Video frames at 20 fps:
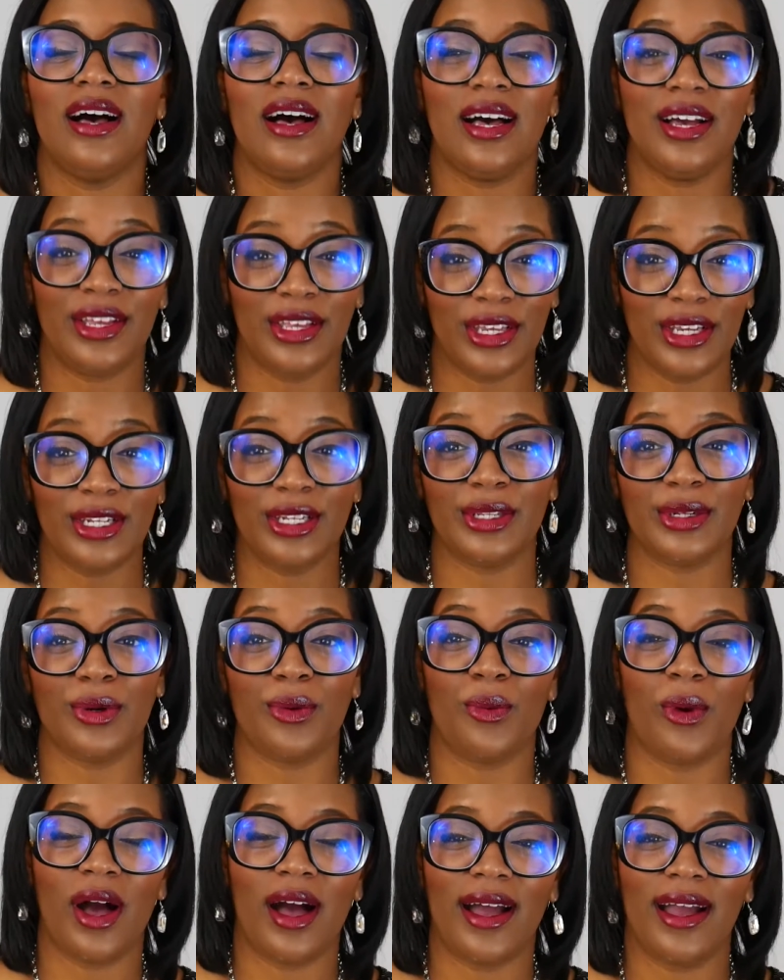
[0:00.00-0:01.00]
a good
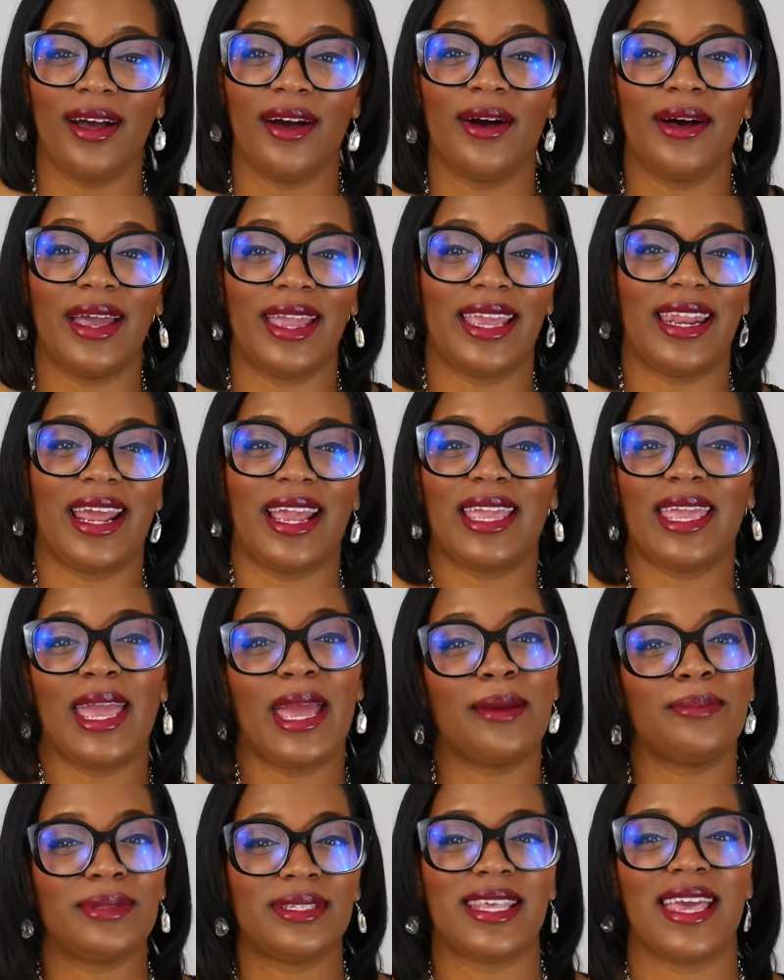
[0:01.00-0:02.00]
little while, and I
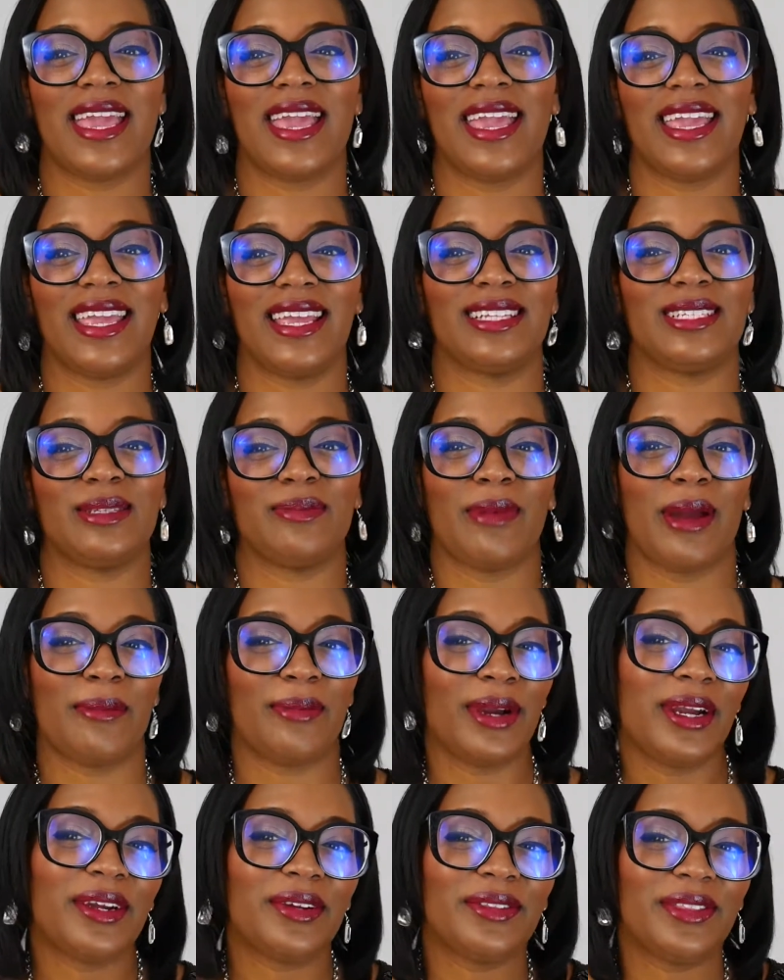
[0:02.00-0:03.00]
kept saying it's my
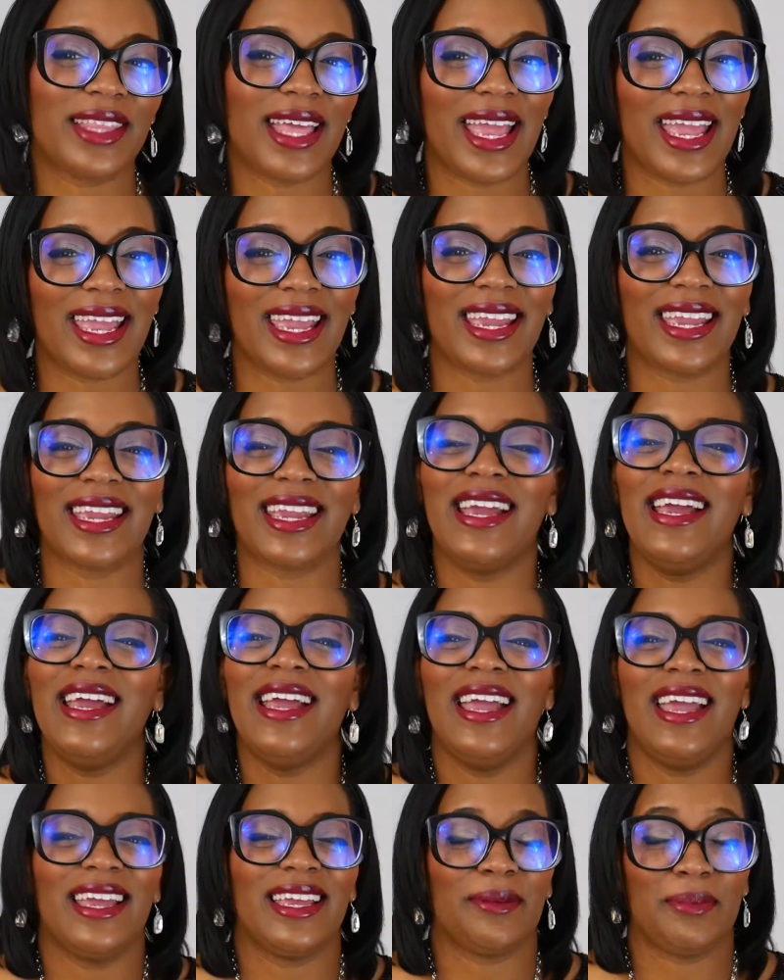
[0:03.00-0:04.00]
birthday
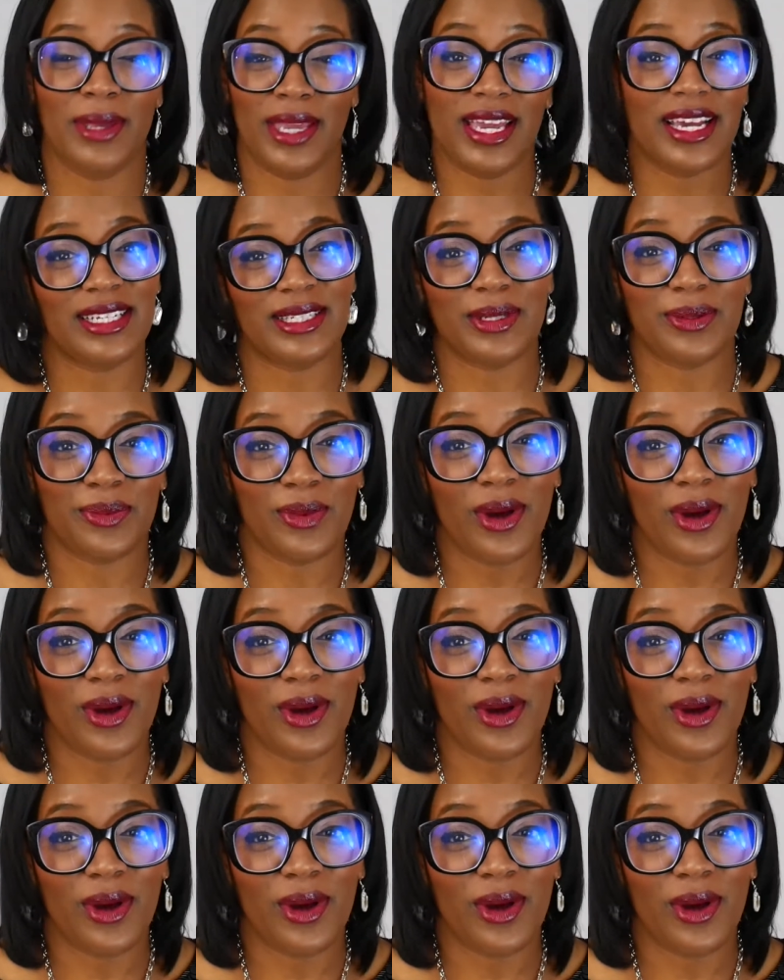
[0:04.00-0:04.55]
because it